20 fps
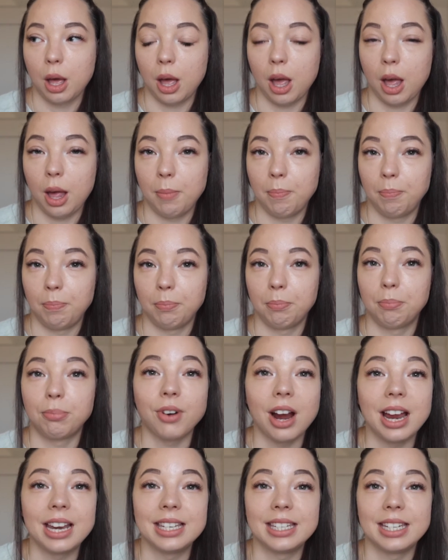um,
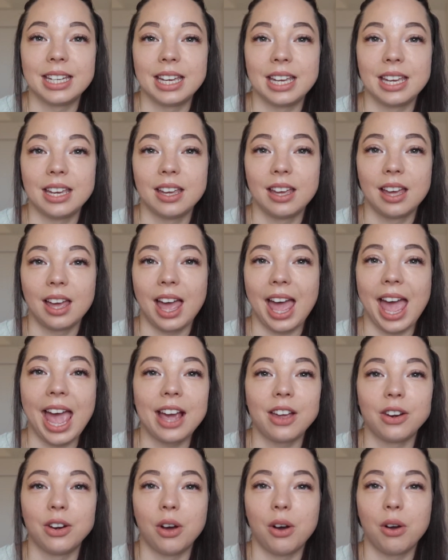brandy,
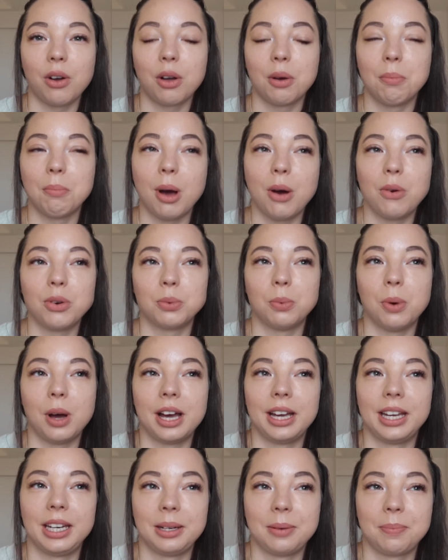eggnog, mulled
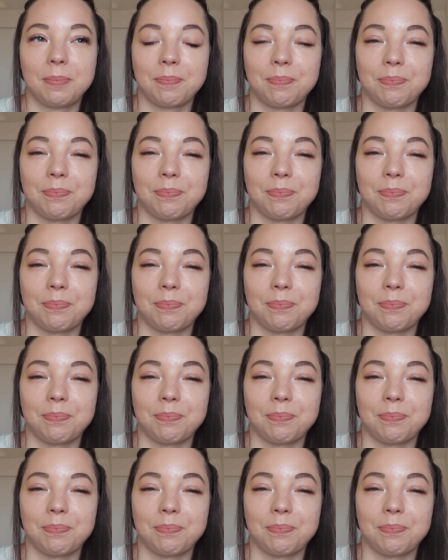wine.